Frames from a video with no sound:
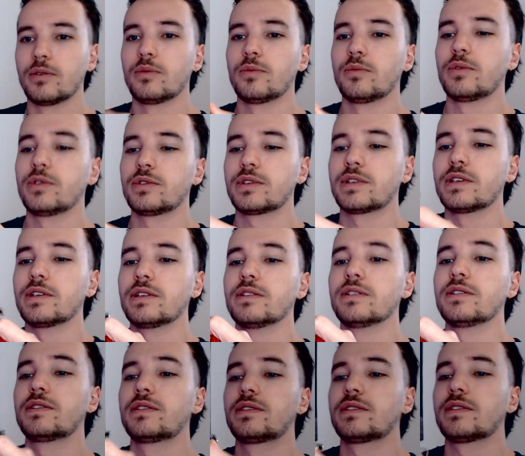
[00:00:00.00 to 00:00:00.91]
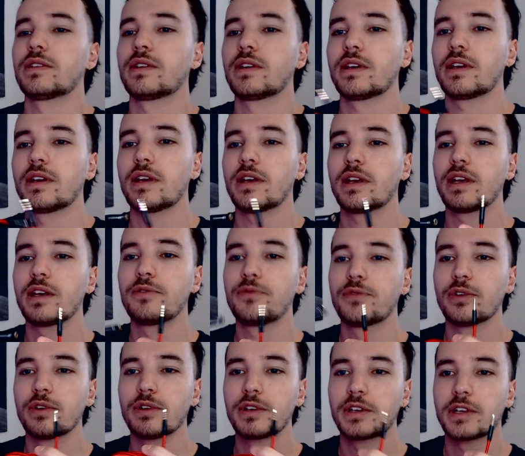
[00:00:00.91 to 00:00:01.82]
which is a
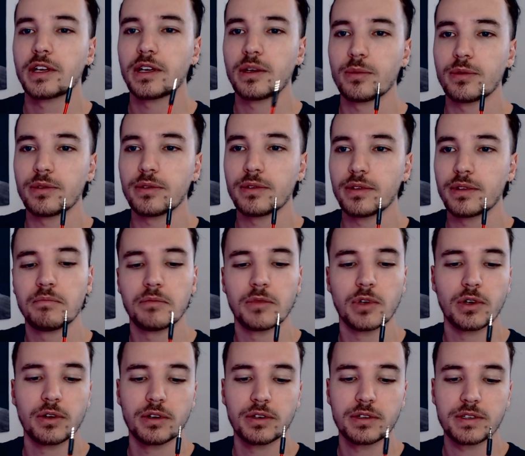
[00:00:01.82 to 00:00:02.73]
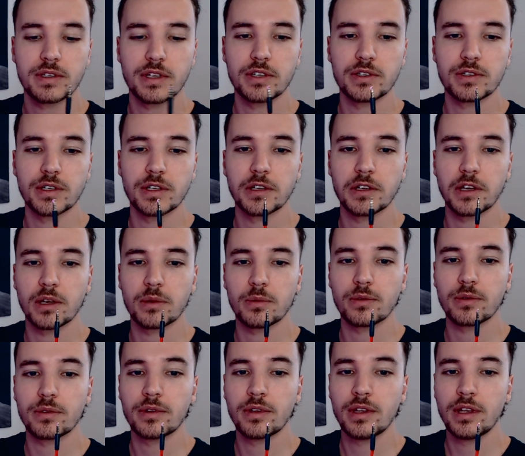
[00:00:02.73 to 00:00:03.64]
headphone cable or extension
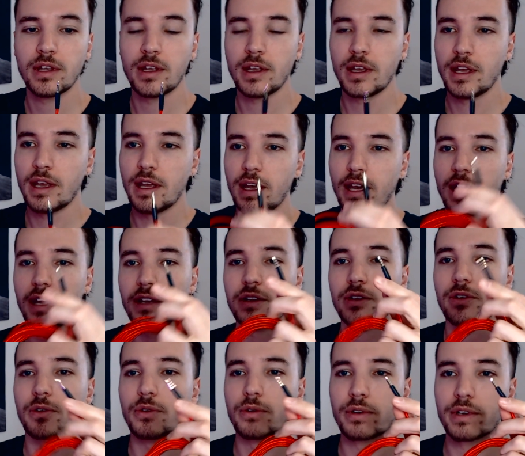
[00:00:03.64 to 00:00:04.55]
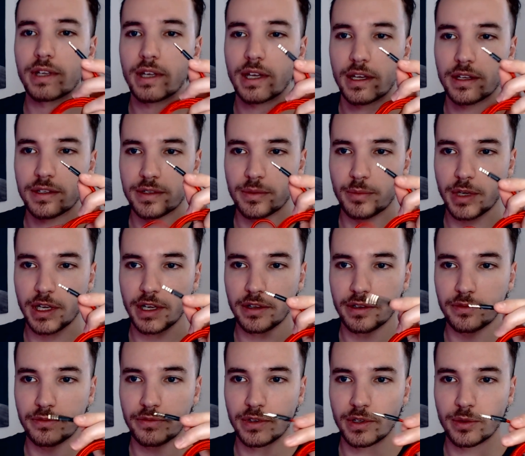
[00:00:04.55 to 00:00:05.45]
cable, and it already has a male
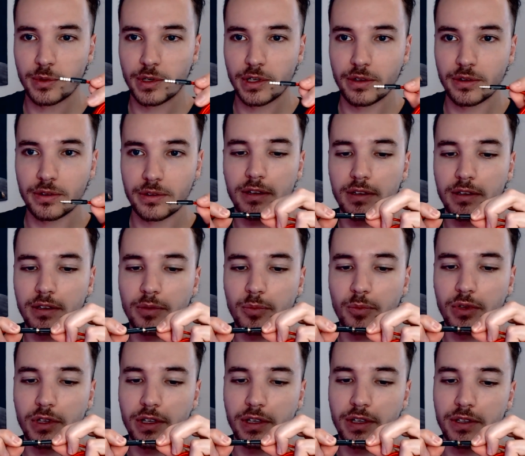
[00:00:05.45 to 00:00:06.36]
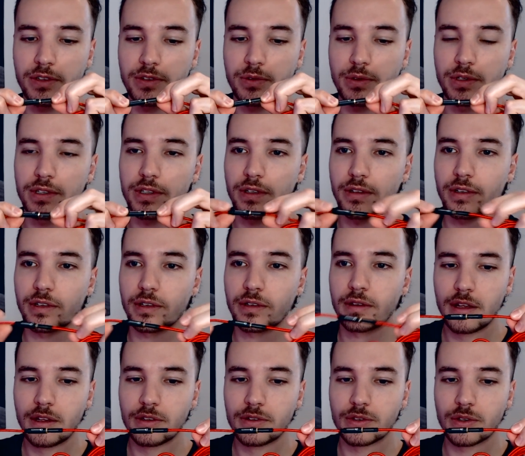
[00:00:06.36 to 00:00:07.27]
and female can plug into each other.
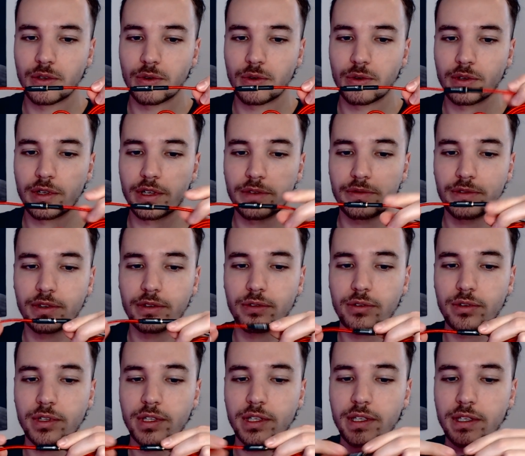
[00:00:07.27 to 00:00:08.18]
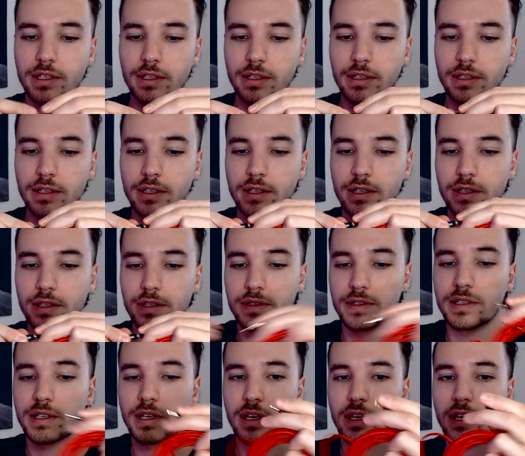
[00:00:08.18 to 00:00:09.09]
So all I have to do here
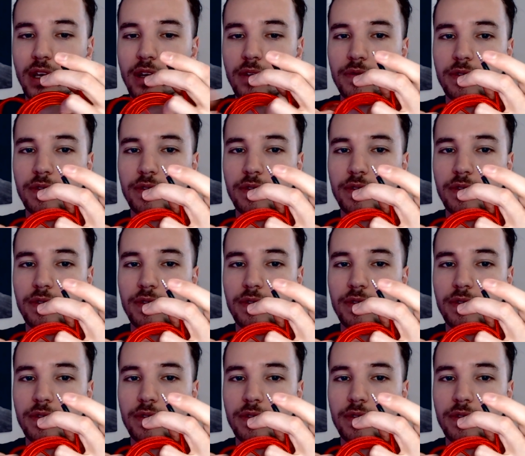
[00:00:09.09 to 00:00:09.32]
is have